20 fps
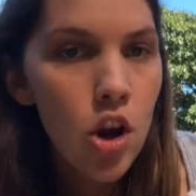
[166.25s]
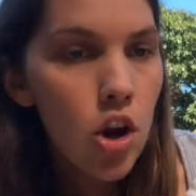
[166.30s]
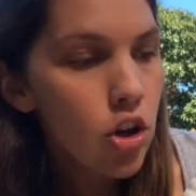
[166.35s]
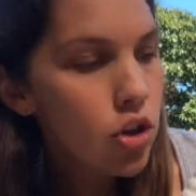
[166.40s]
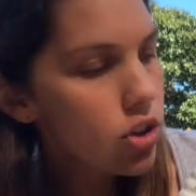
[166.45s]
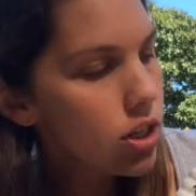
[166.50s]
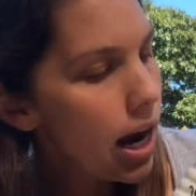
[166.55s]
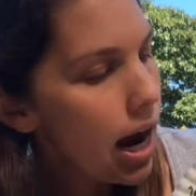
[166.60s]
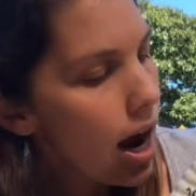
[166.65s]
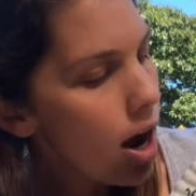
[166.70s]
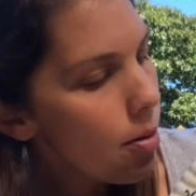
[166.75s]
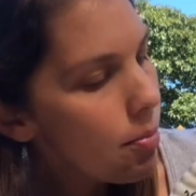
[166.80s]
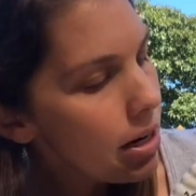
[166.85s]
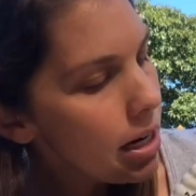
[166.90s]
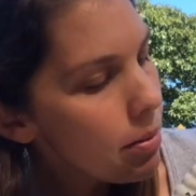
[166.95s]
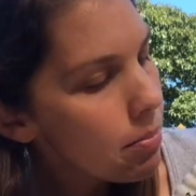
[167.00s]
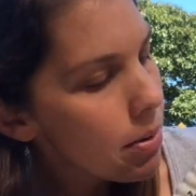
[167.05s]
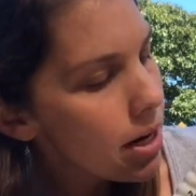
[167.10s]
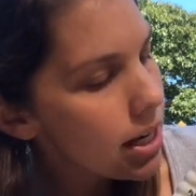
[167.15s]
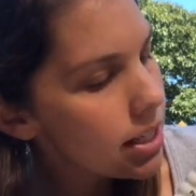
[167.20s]
So how
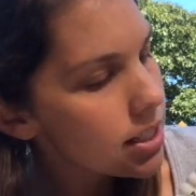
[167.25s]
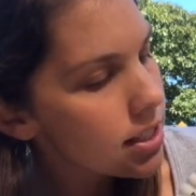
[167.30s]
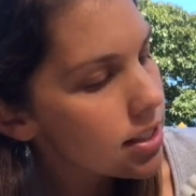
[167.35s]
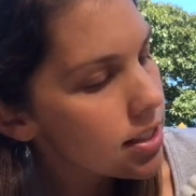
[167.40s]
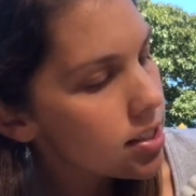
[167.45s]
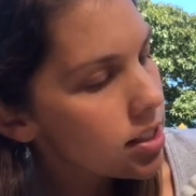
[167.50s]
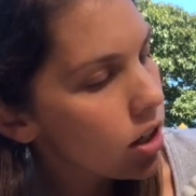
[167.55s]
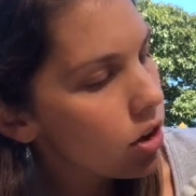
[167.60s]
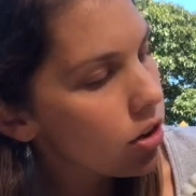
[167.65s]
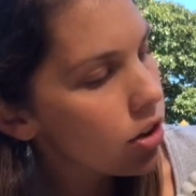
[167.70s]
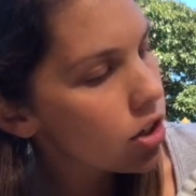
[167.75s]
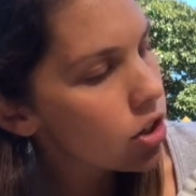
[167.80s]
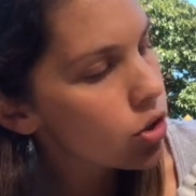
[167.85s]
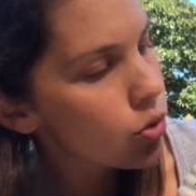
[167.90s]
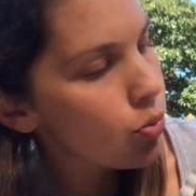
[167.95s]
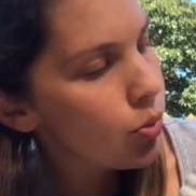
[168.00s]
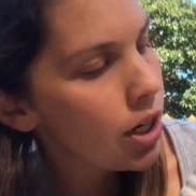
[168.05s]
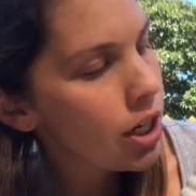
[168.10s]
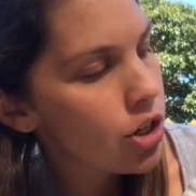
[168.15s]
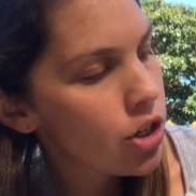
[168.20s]
many minutes until this
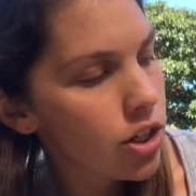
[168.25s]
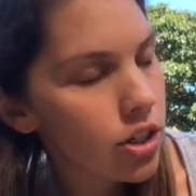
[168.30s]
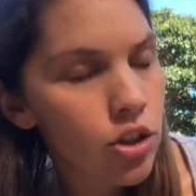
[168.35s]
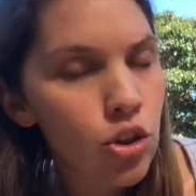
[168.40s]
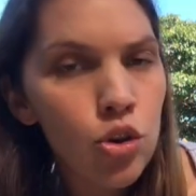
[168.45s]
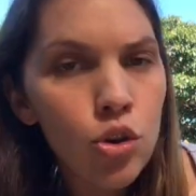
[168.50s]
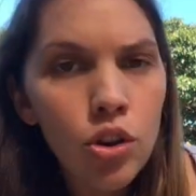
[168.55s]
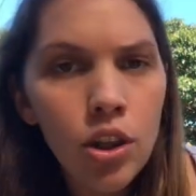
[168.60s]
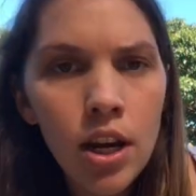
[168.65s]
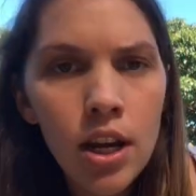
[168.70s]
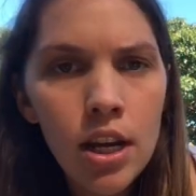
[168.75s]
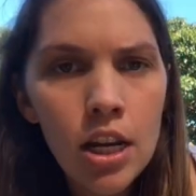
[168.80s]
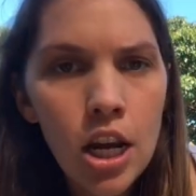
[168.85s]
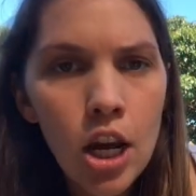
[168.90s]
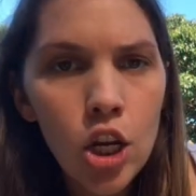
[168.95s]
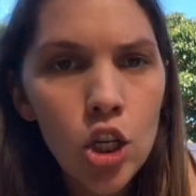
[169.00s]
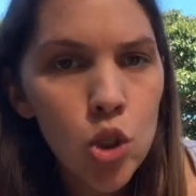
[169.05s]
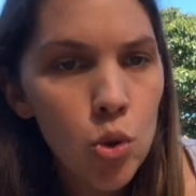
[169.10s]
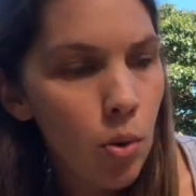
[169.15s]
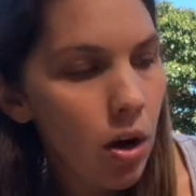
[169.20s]
reaches to the
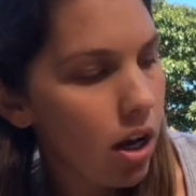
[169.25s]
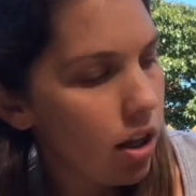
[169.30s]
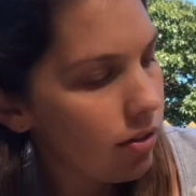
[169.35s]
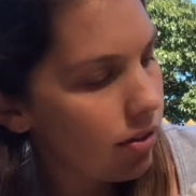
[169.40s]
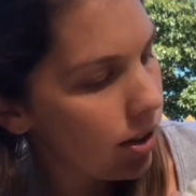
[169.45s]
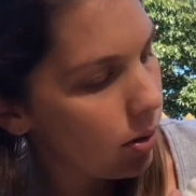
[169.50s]
12?